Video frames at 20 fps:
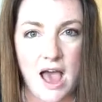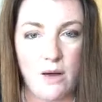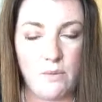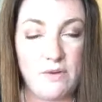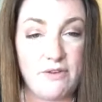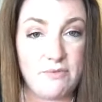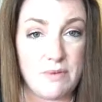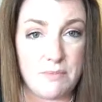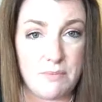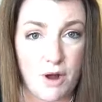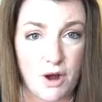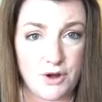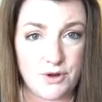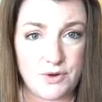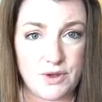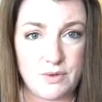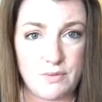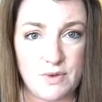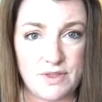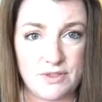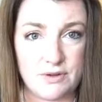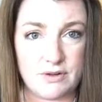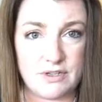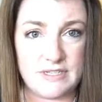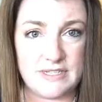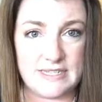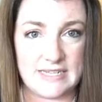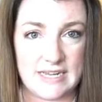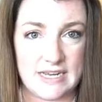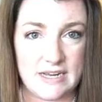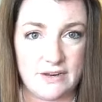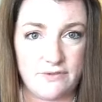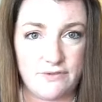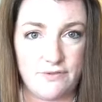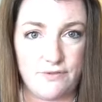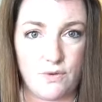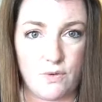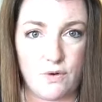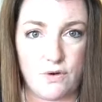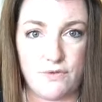we've been partnering with Christine
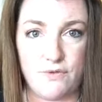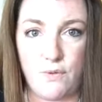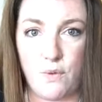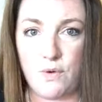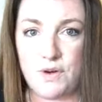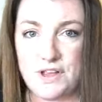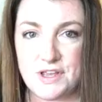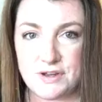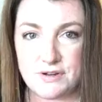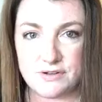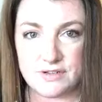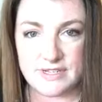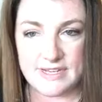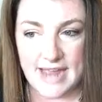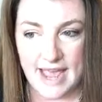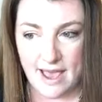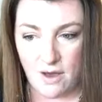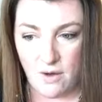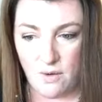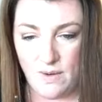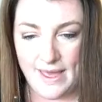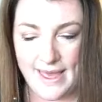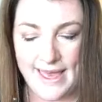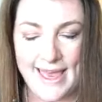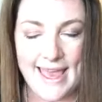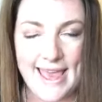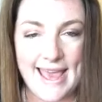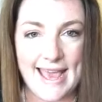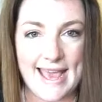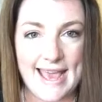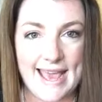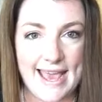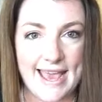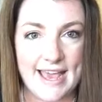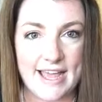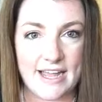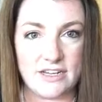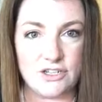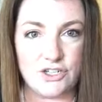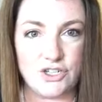for 4 years now,
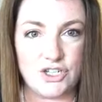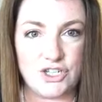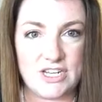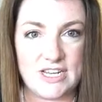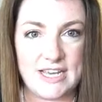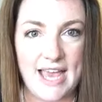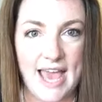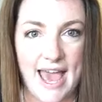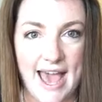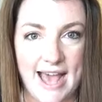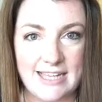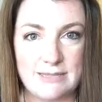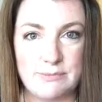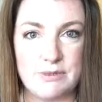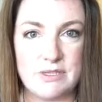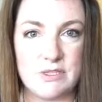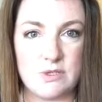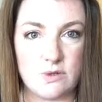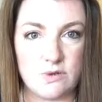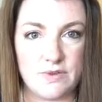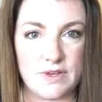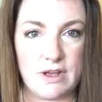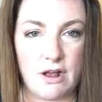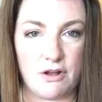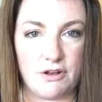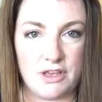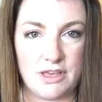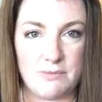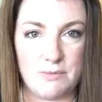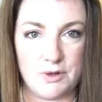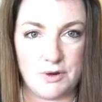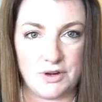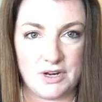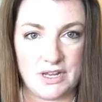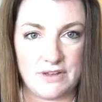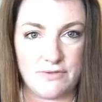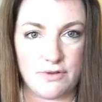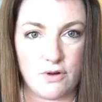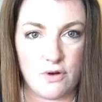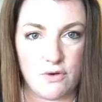and she has been serving our
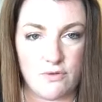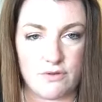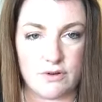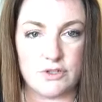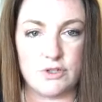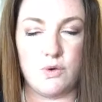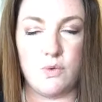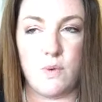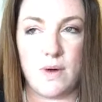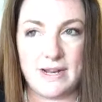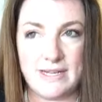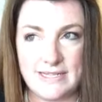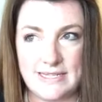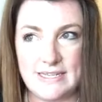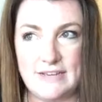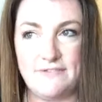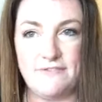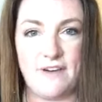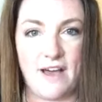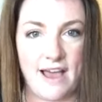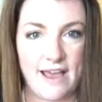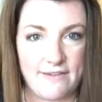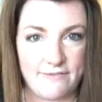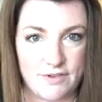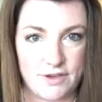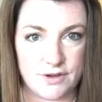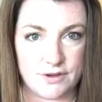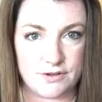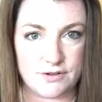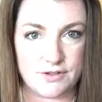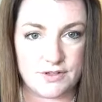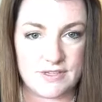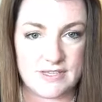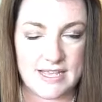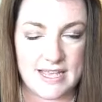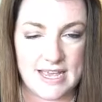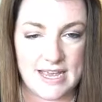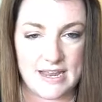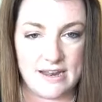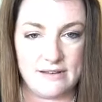community for over 25 years
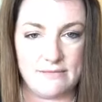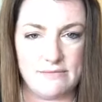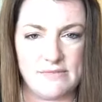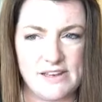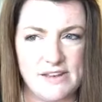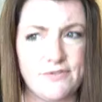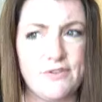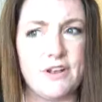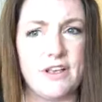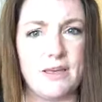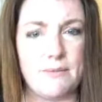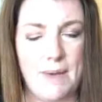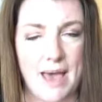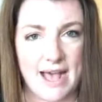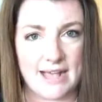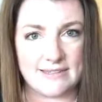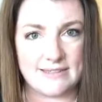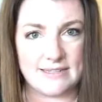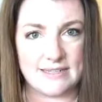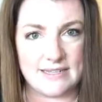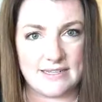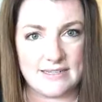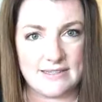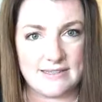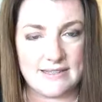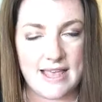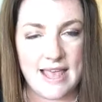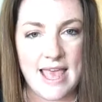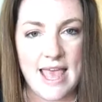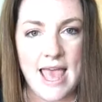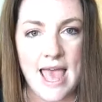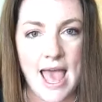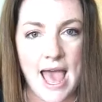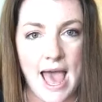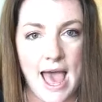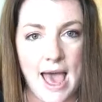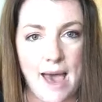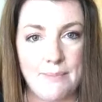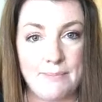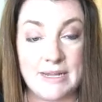in different capacities.
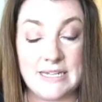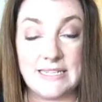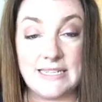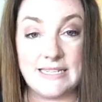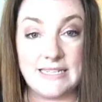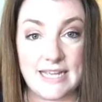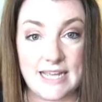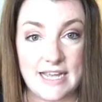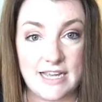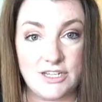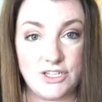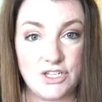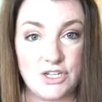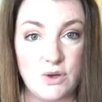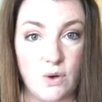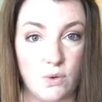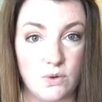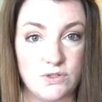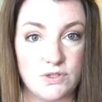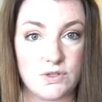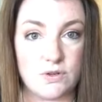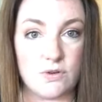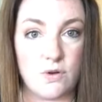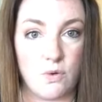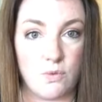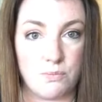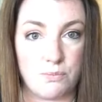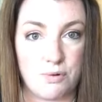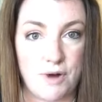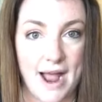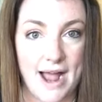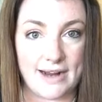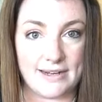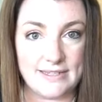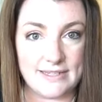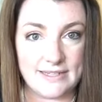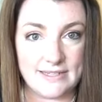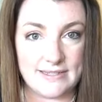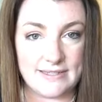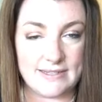And today she holds her own
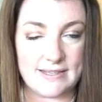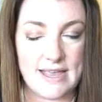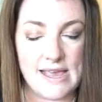practice,